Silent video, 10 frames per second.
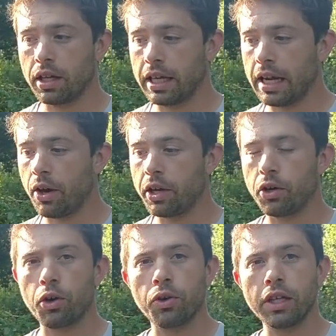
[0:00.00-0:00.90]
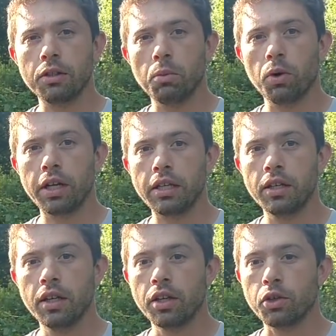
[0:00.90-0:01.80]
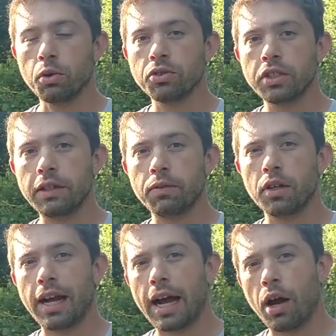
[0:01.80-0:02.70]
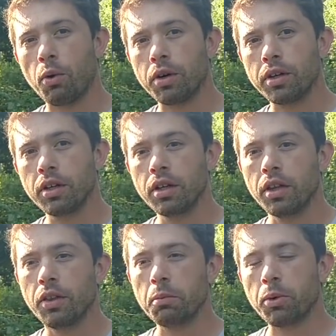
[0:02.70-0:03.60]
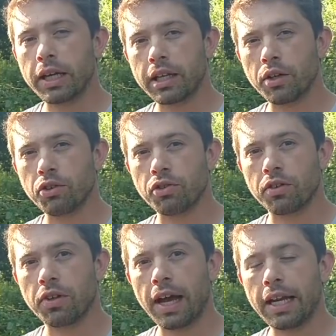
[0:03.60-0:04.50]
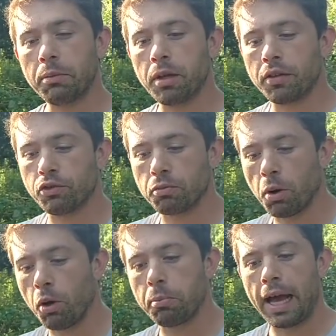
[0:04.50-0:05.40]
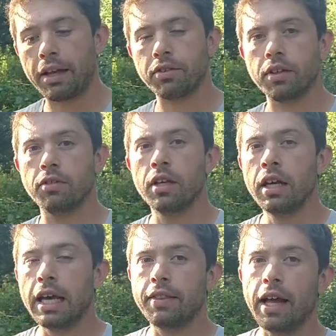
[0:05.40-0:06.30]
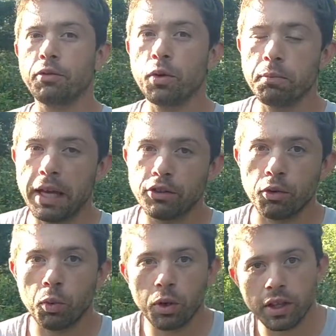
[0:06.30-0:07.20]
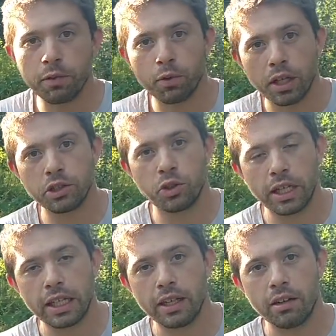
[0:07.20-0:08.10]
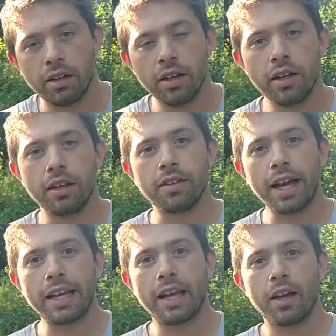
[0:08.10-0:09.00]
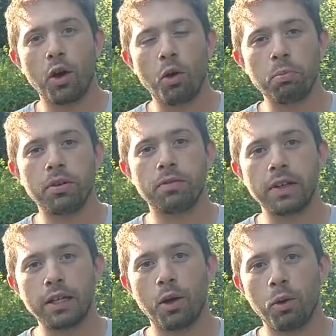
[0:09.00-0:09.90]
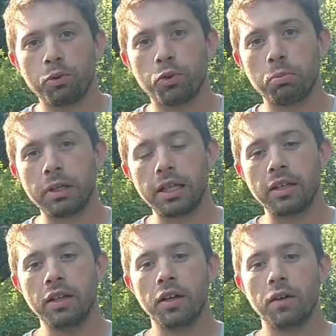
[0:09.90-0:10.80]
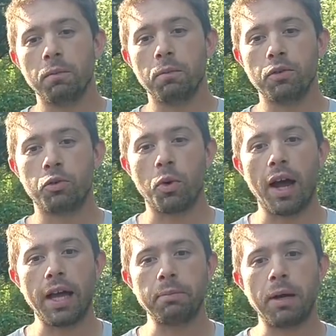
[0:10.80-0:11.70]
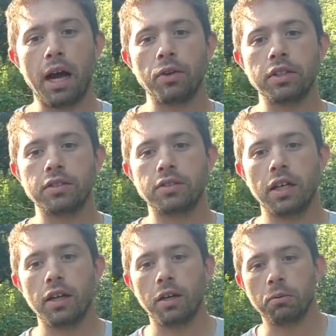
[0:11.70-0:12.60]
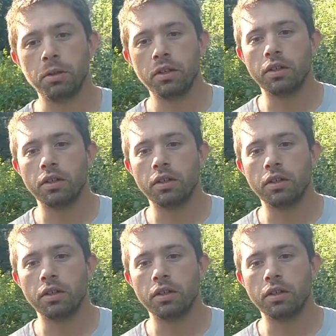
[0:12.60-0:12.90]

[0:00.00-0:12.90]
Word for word: get out here early in the morning, you'll see for an hour them bringing in just a tiny bit of small baskets. And that's what makes it really frustrating here is I can't open feed Ultra Bee dry pollen sub.